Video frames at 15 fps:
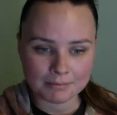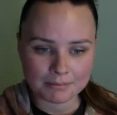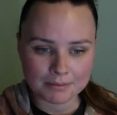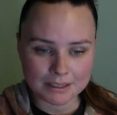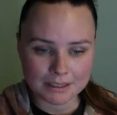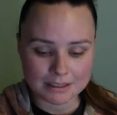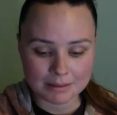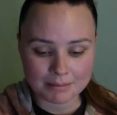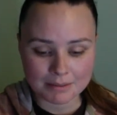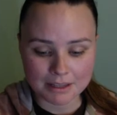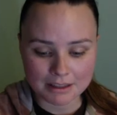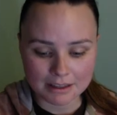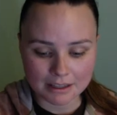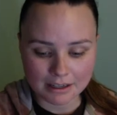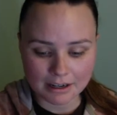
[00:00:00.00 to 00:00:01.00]
it's something
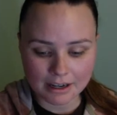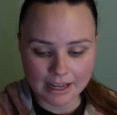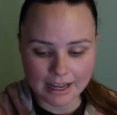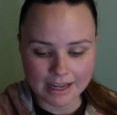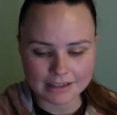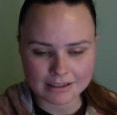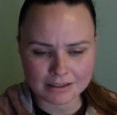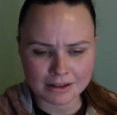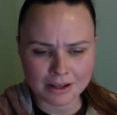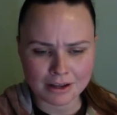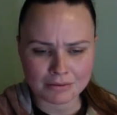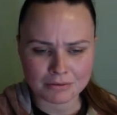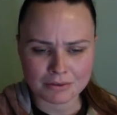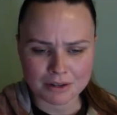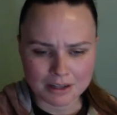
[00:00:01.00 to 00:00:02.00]
that I had to like
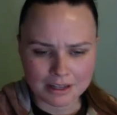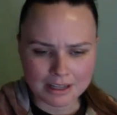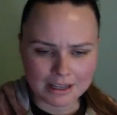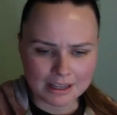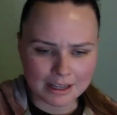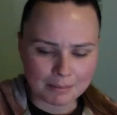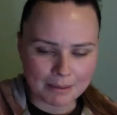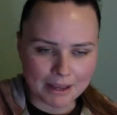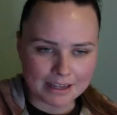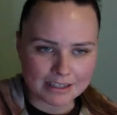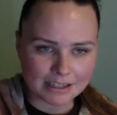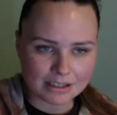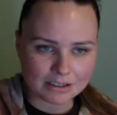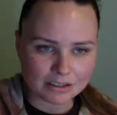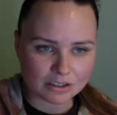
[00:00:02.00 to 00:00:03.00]
really like pay
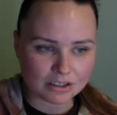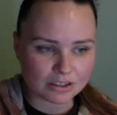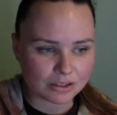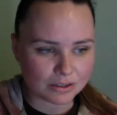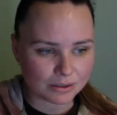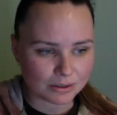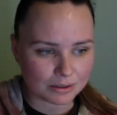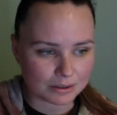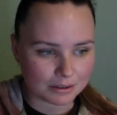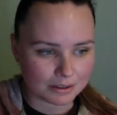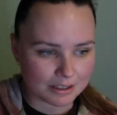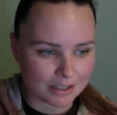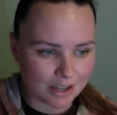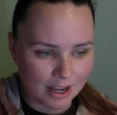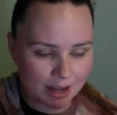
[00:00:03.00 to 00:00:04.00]
attention to the
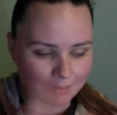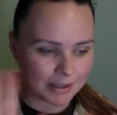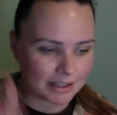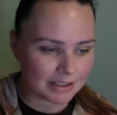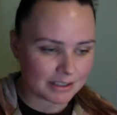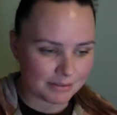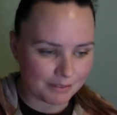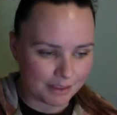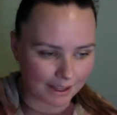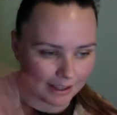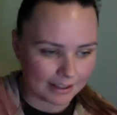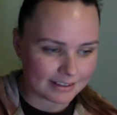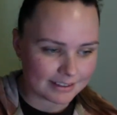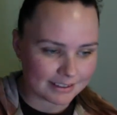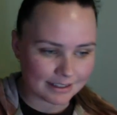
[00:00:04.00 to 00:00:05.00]
timings of
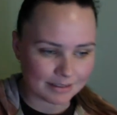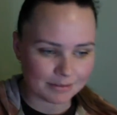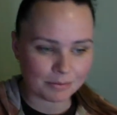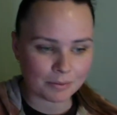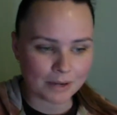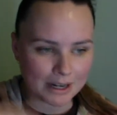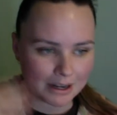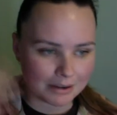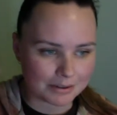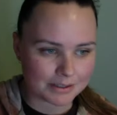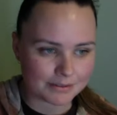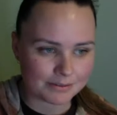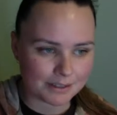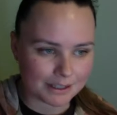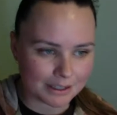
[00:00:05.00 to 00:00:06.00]
things and when I was
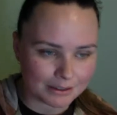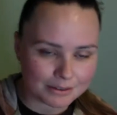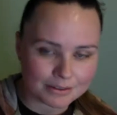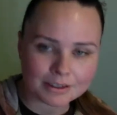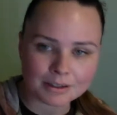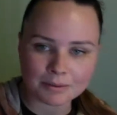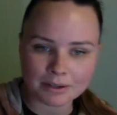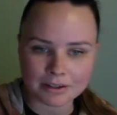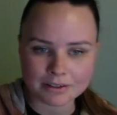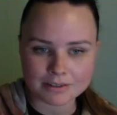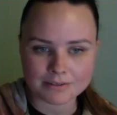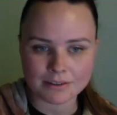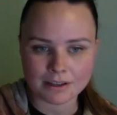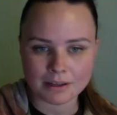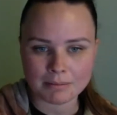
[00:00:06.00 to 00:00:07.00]
feeling good and when I was
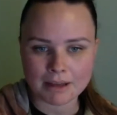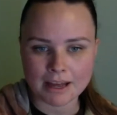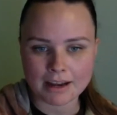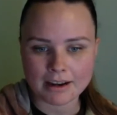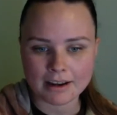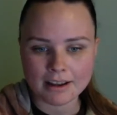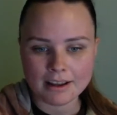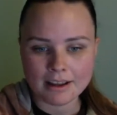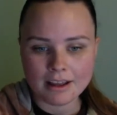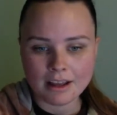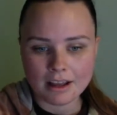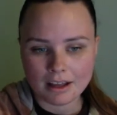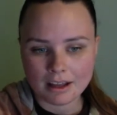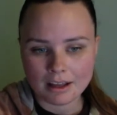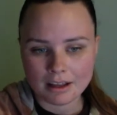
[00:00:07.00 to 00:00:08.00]
feeling bad.
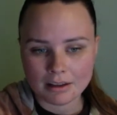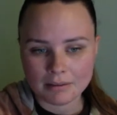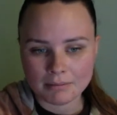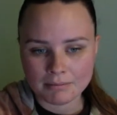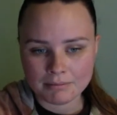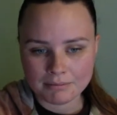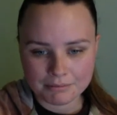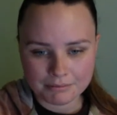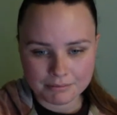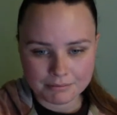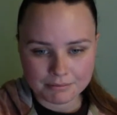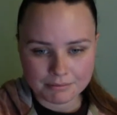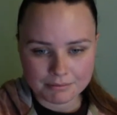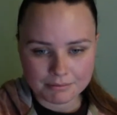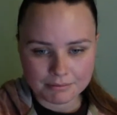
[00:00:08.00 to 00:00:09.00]
Um,
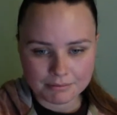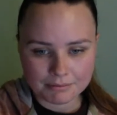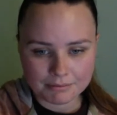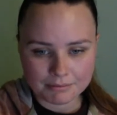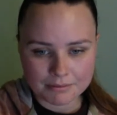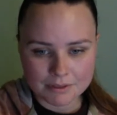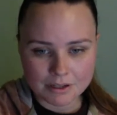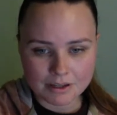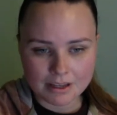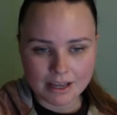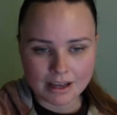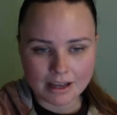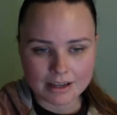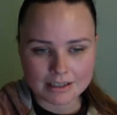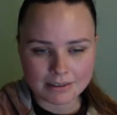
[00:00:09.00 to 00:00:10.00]
so yeah,
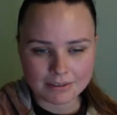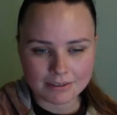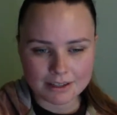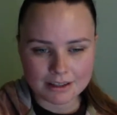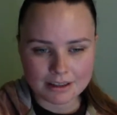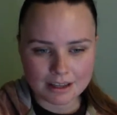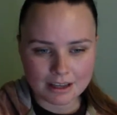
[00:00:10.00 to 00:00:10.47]
I definitely think